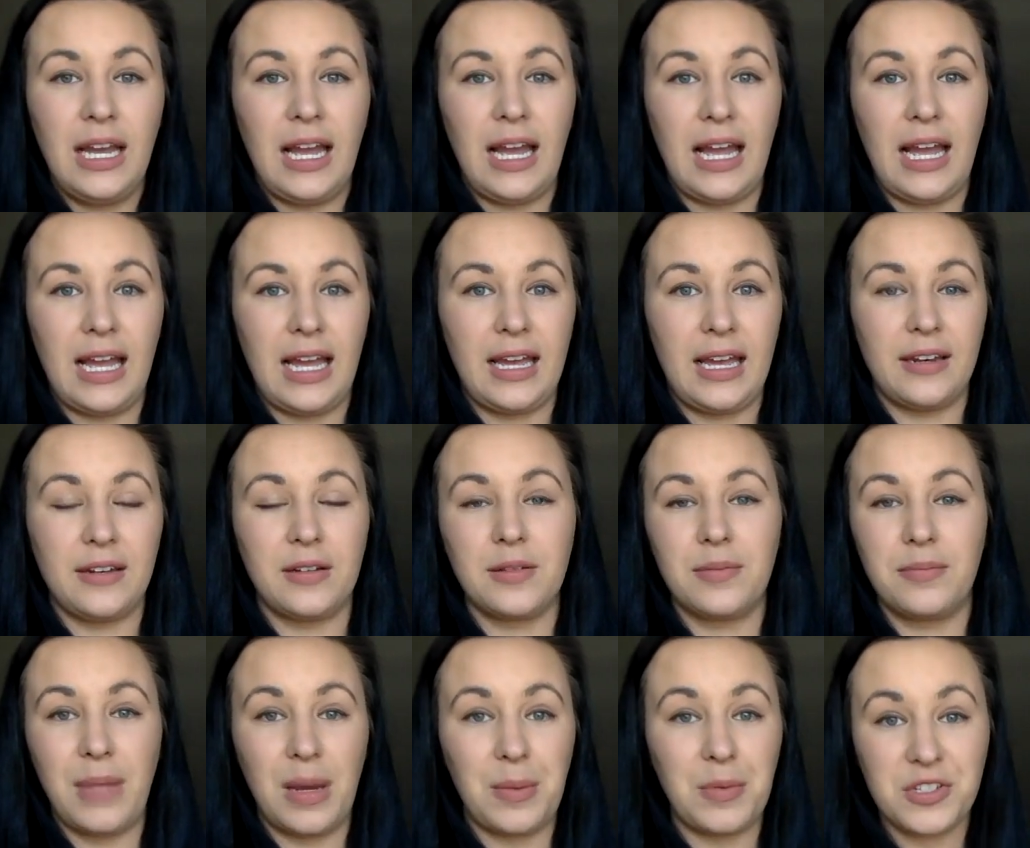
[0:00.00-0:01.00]
and
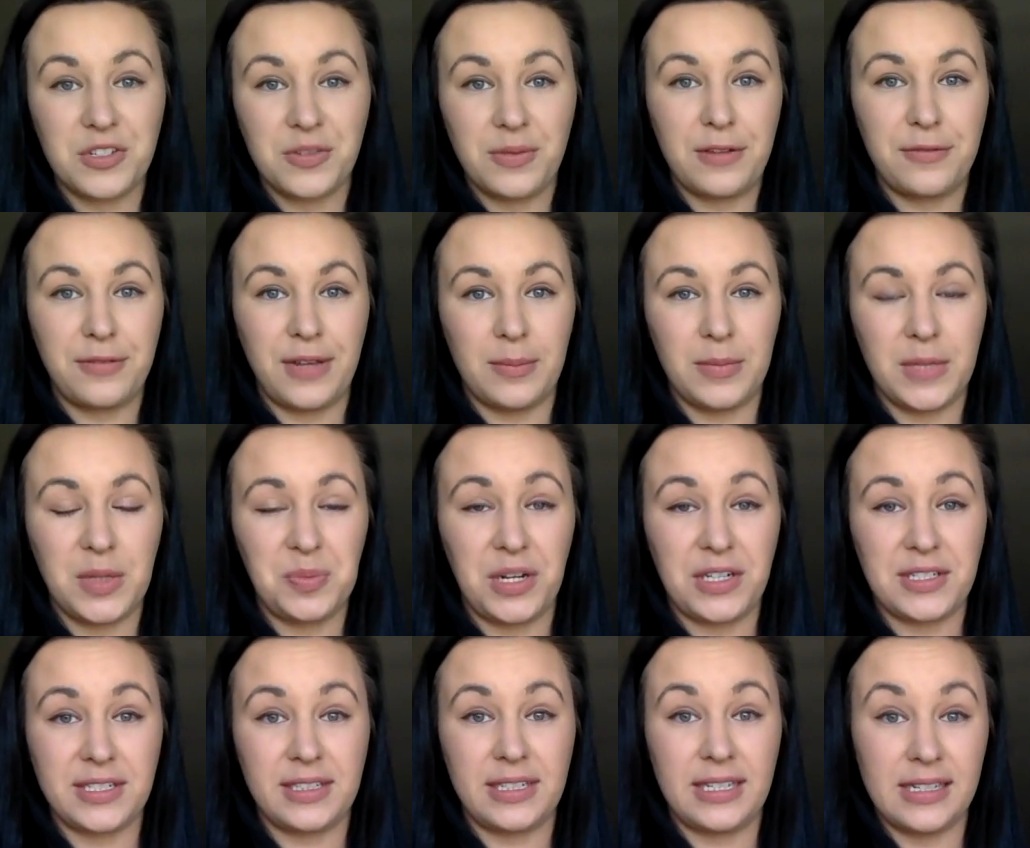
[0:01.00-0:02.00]
members of my family
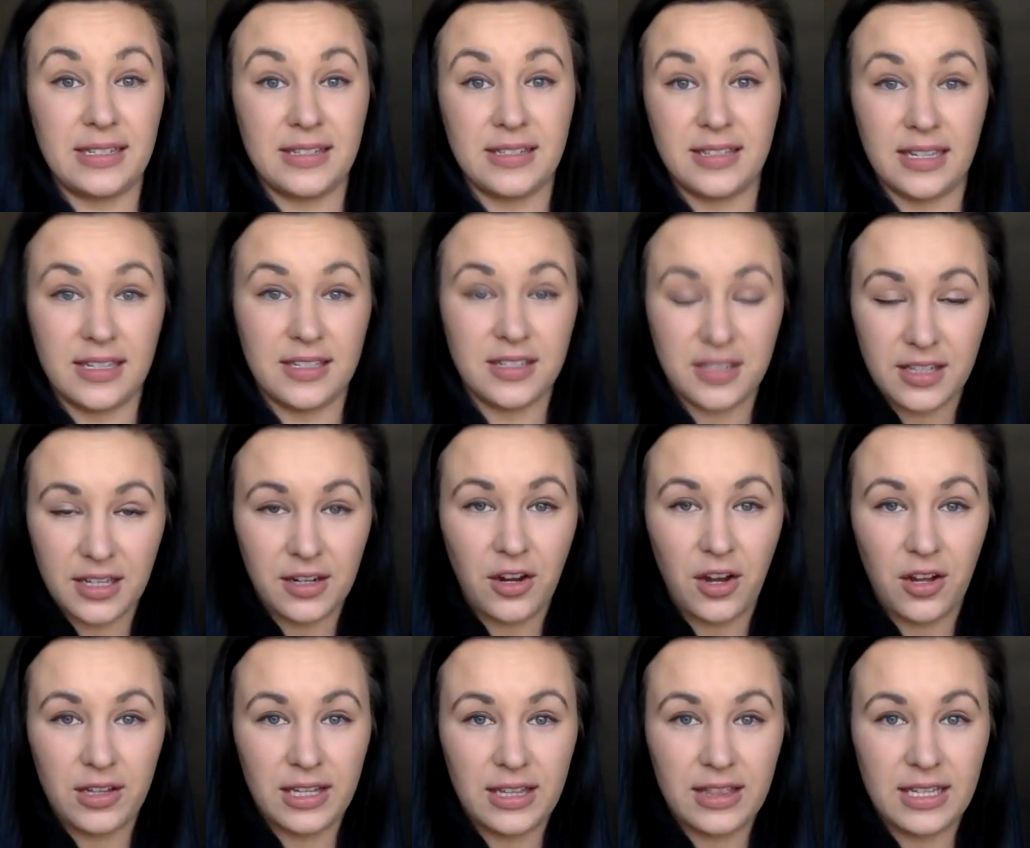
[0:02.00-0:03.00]
practically insist that
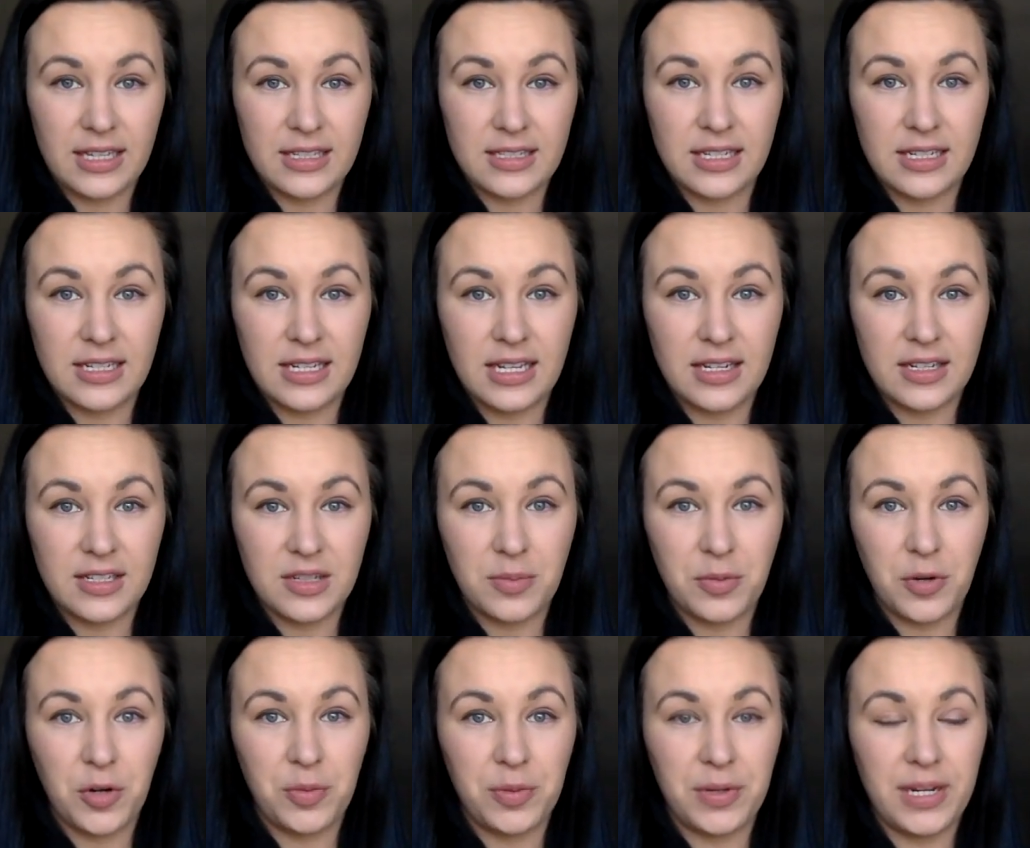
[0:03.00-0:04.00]
calling things Indian is
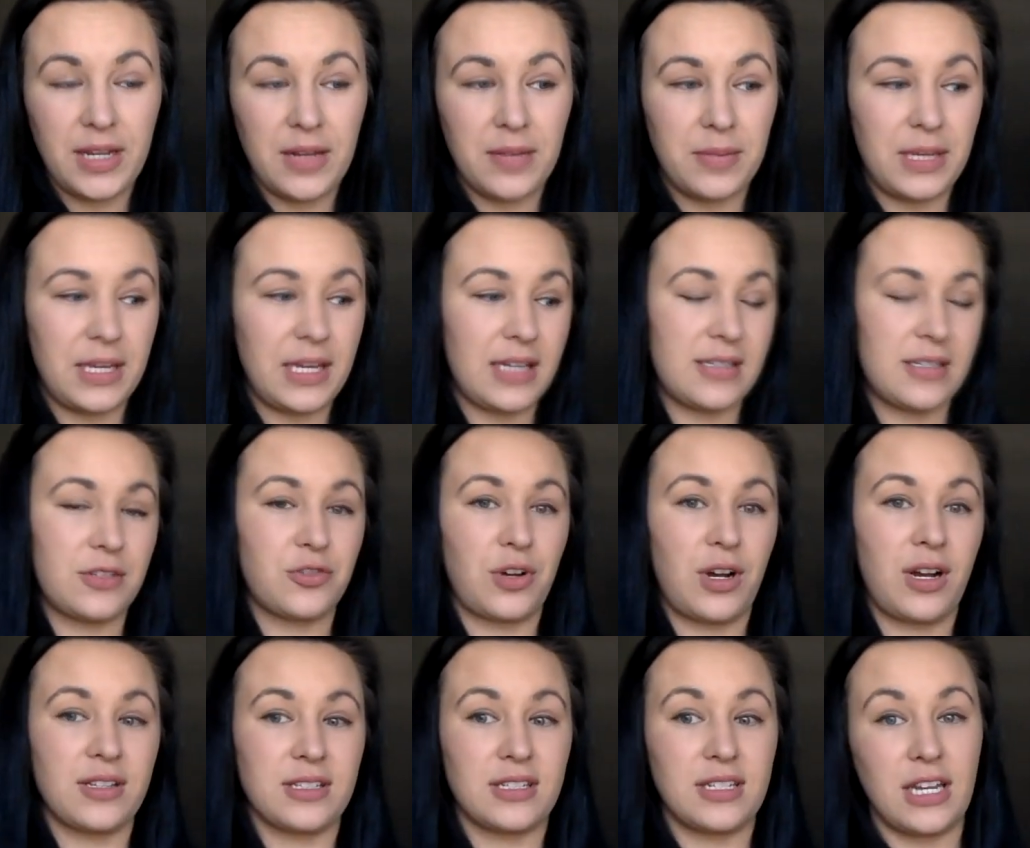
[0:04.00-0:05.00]
appropriate because it
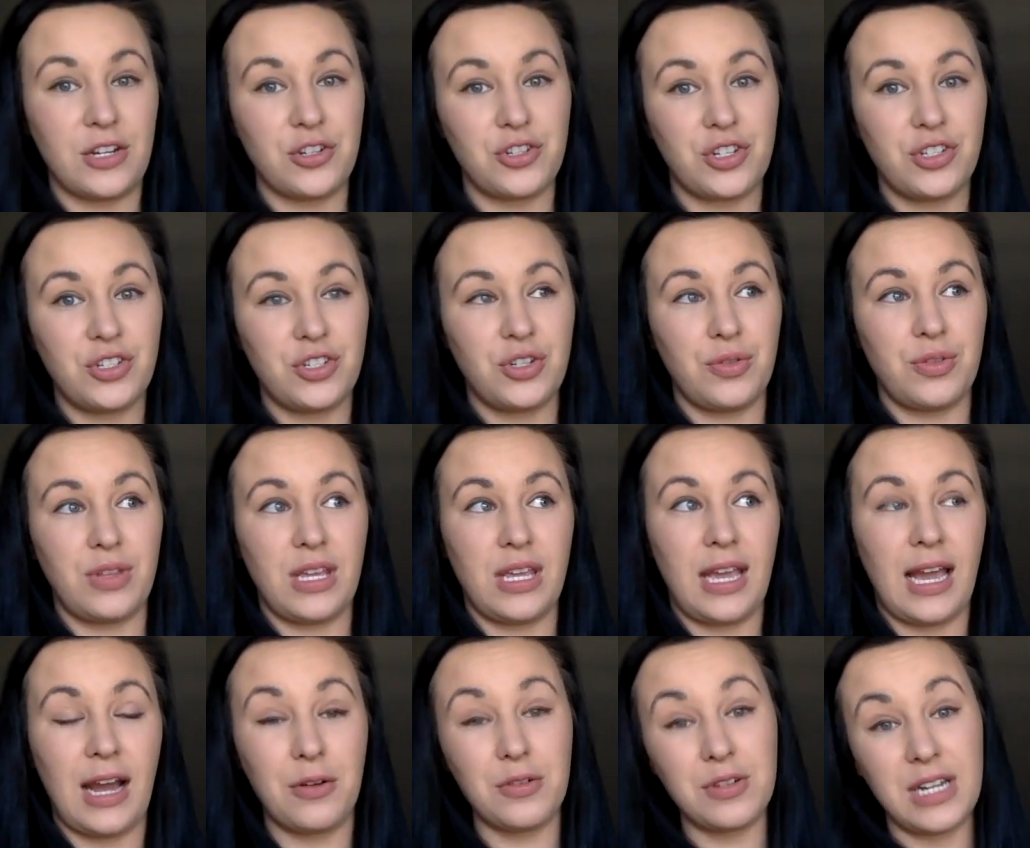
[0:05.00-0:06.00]
draws attention to the
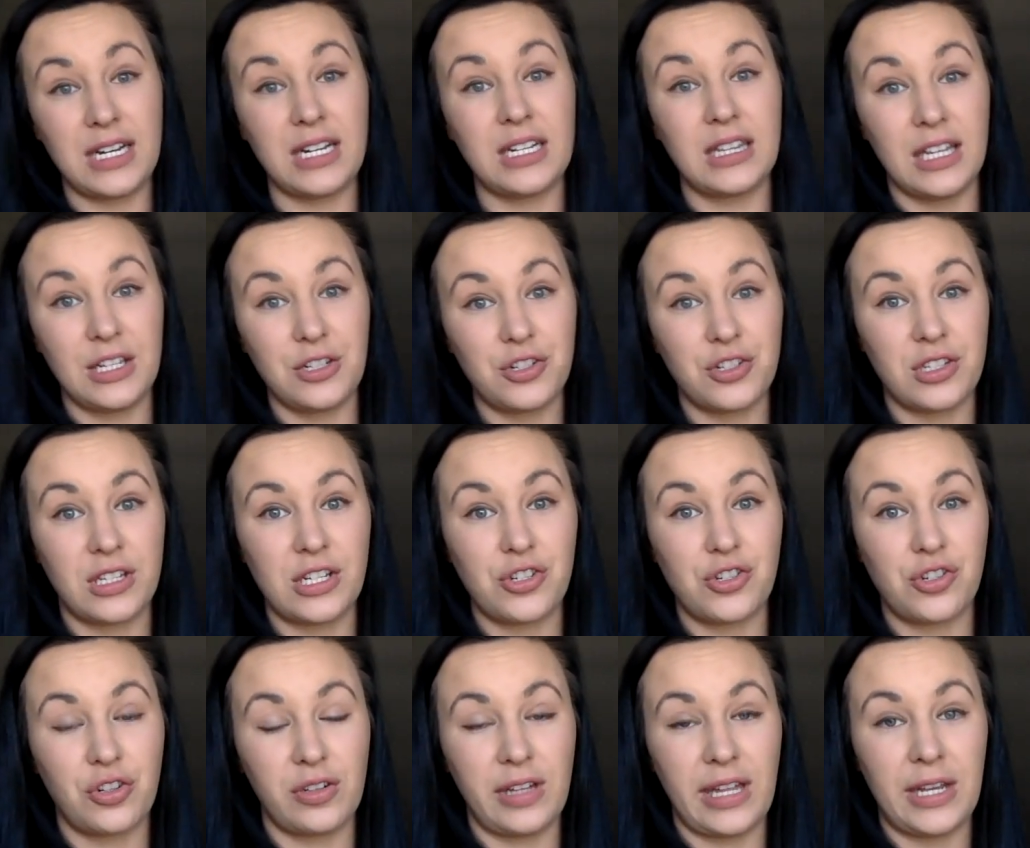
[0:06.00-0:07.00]
outdated
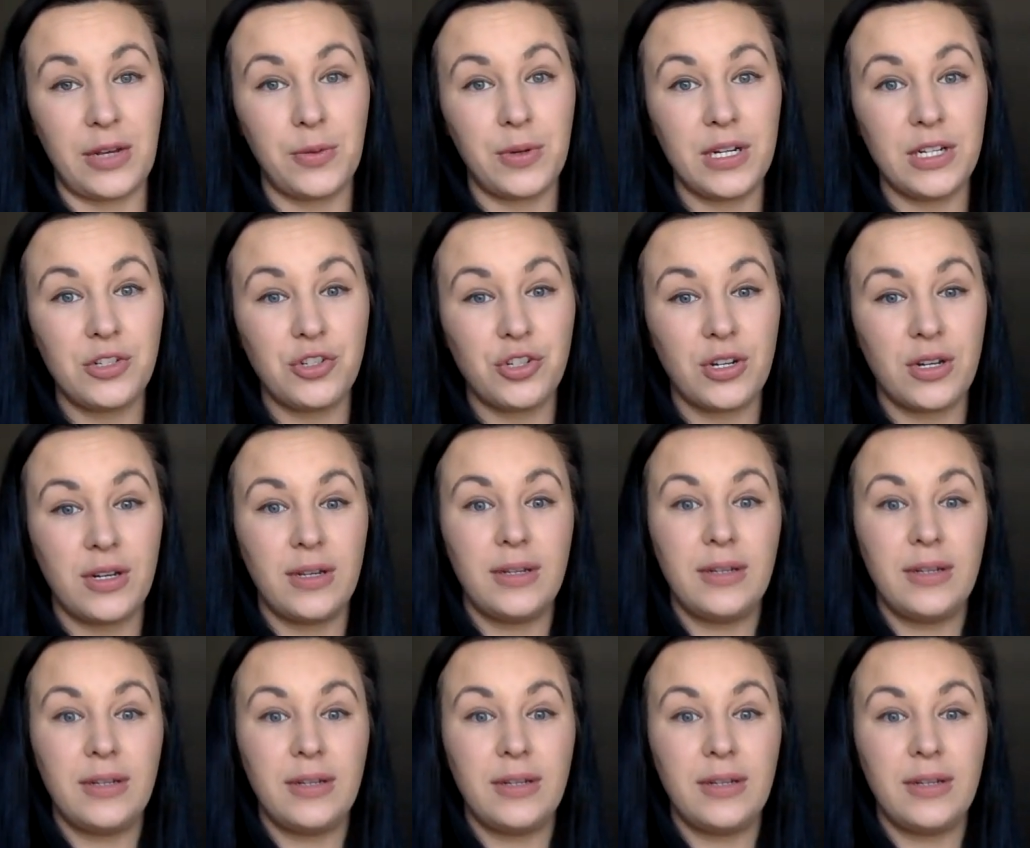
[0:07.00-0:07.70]
legislational language.